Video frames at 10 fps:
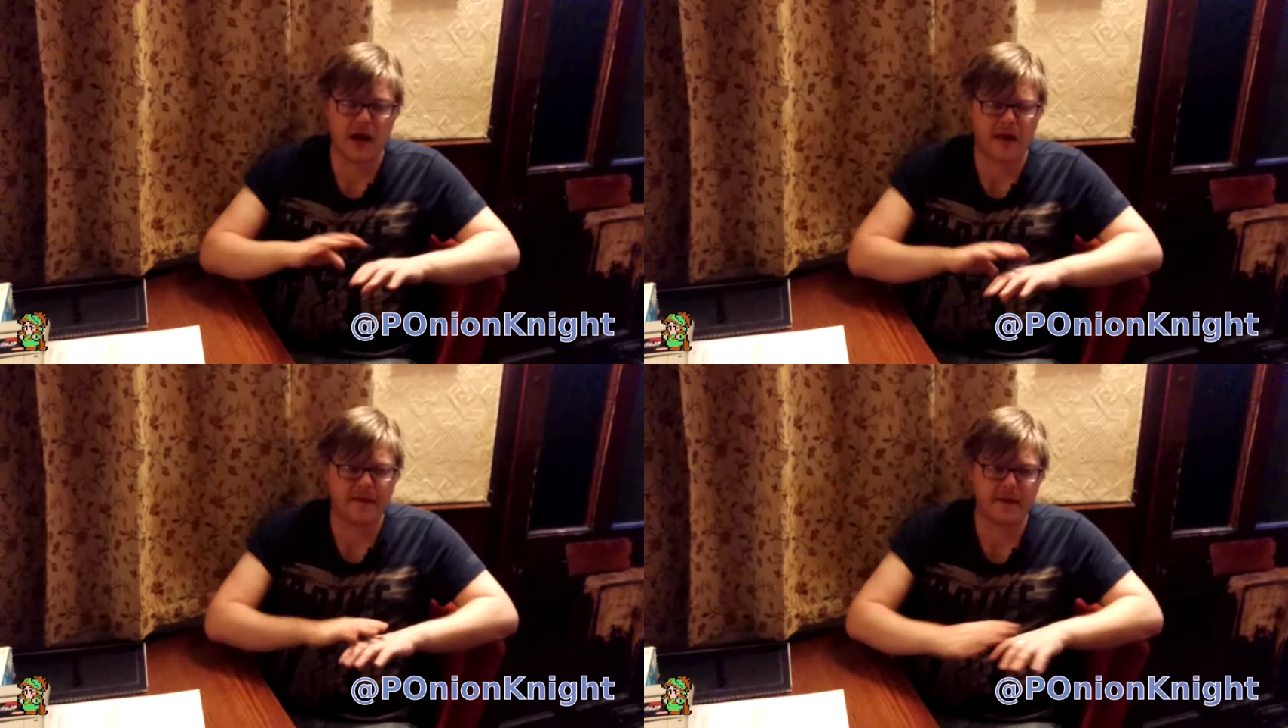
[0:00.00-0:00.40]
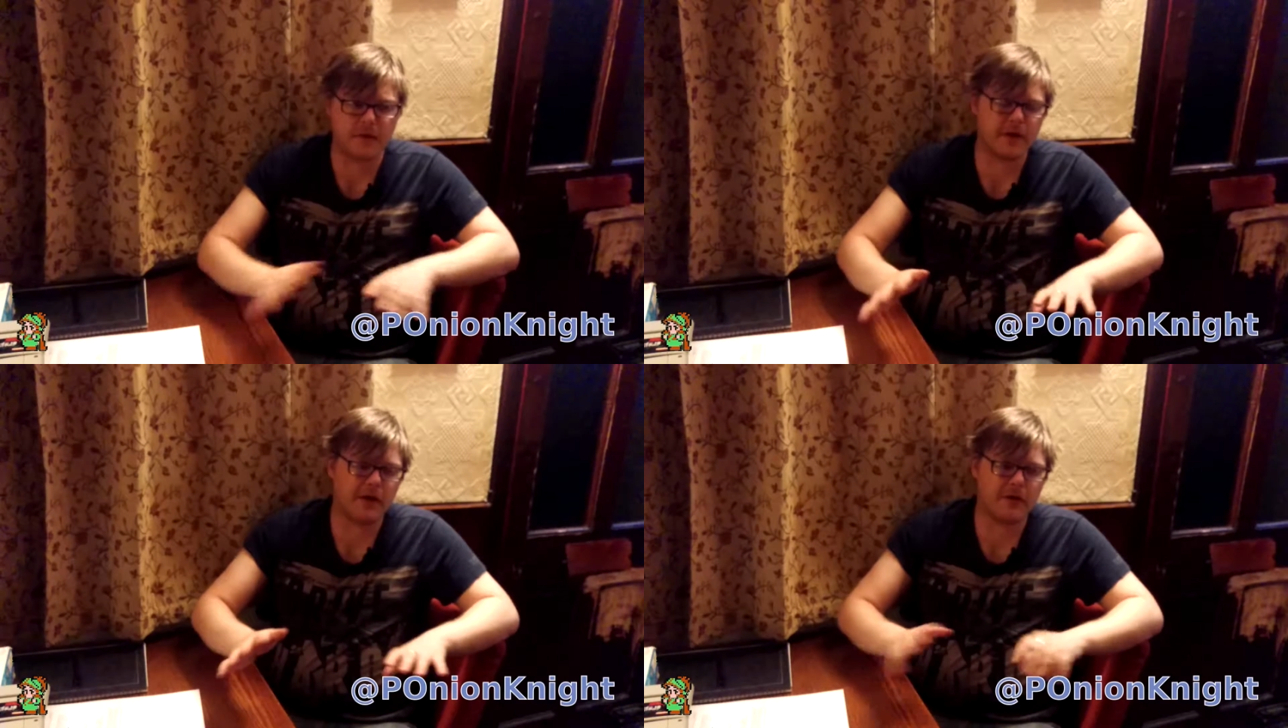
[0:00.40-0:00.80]
and then
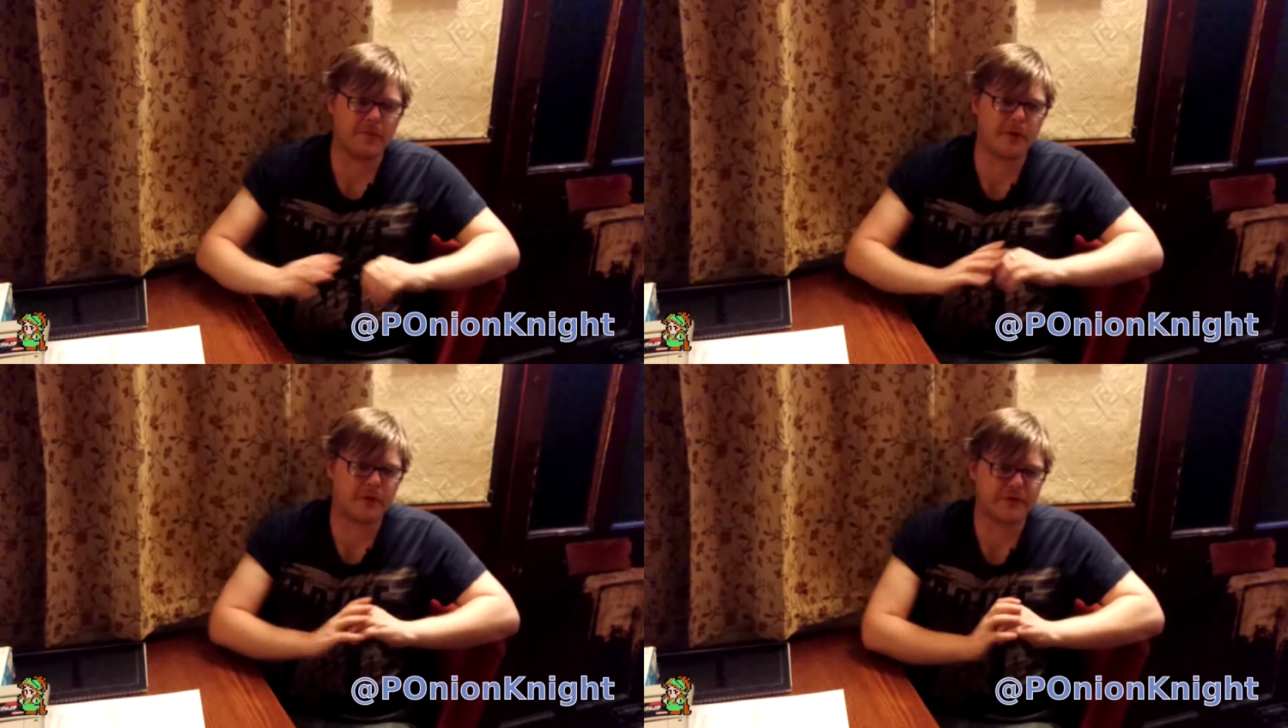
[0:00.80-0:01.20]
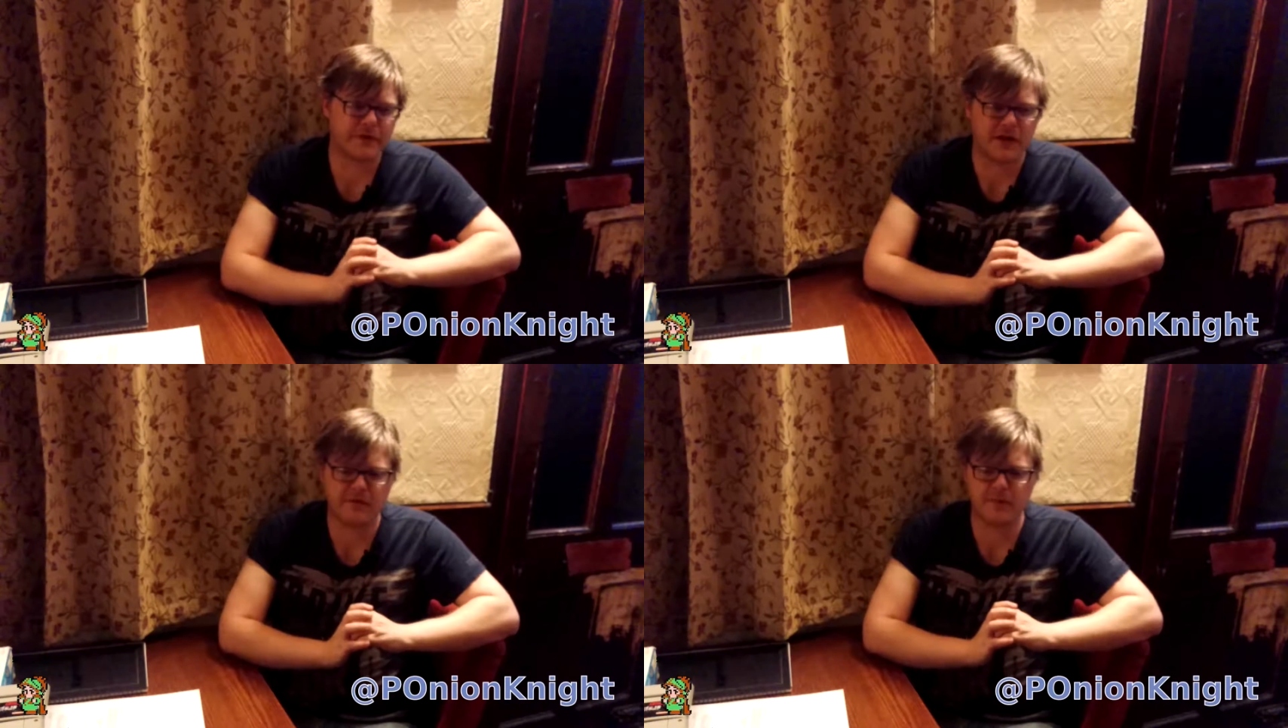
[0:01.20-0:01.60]
it'll go in a box
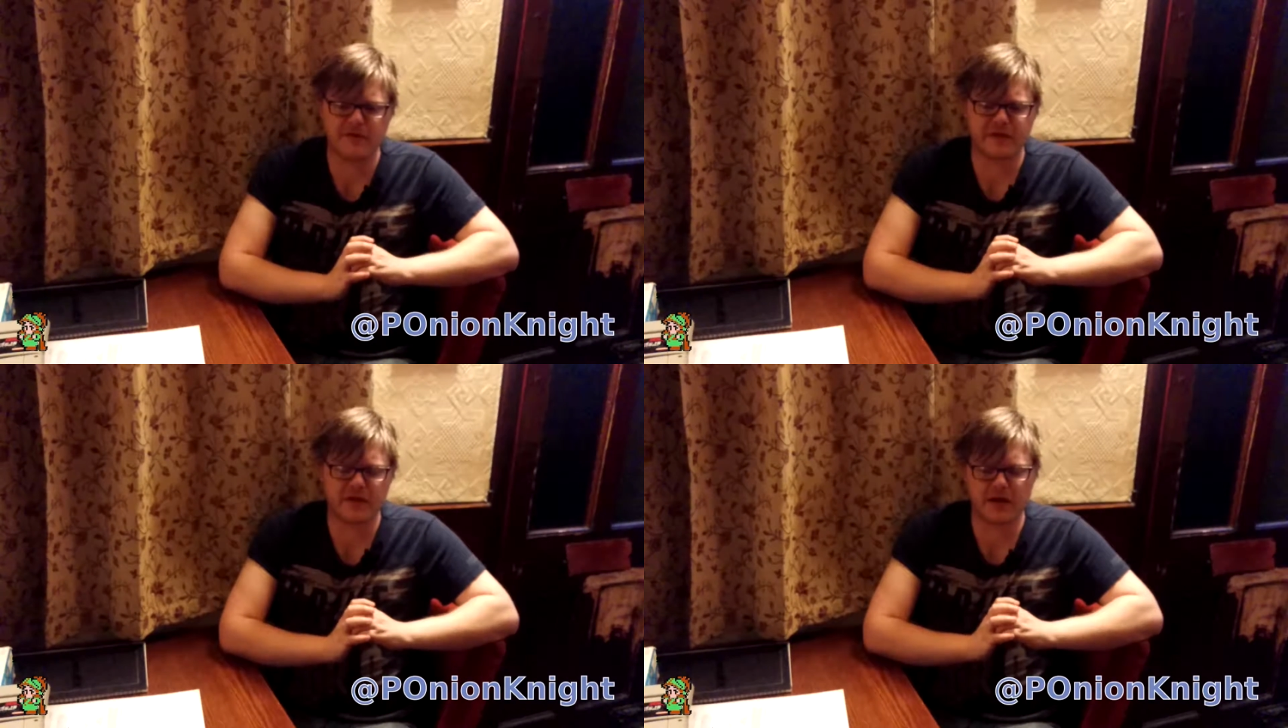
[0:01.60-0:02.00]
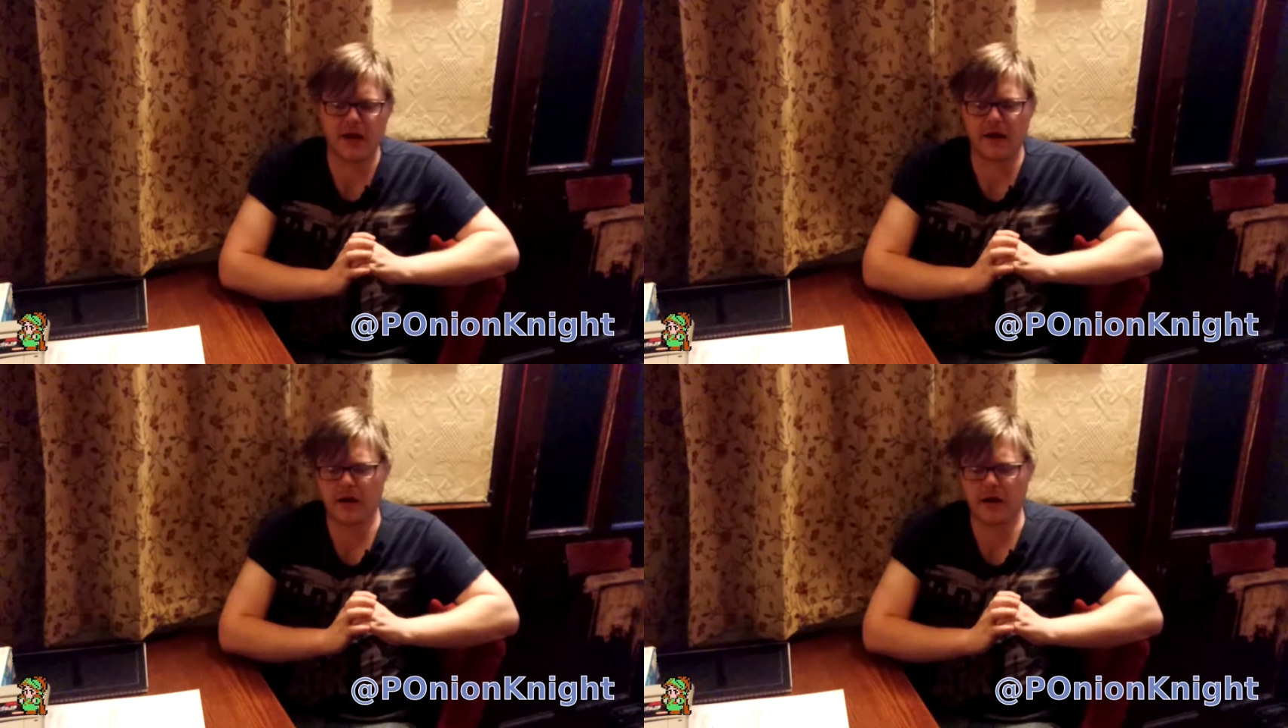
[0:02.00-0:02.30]
and never be seen again,